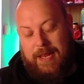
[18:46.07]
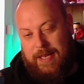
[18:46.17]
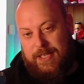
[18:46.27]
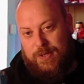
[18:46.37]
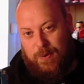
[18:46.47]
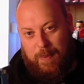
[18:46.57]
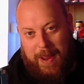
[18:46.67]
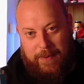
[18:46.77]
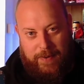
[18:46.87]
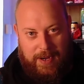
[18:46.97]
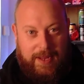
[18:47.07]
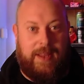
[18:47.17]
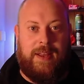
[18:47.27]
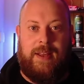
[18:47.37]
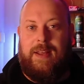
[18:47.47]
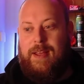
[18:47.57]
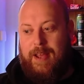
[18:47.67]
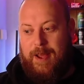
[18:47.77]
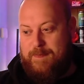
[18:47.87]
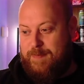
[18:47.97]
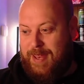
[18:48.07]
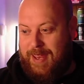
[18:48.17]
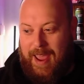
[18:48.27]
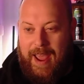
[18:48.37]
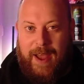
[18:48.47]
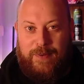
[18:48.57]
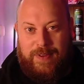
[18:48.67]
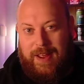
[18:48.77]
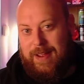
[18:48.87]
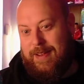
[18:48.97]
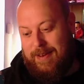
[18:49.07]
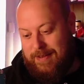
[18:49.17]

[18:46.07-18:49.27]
is all about, really. Get out there.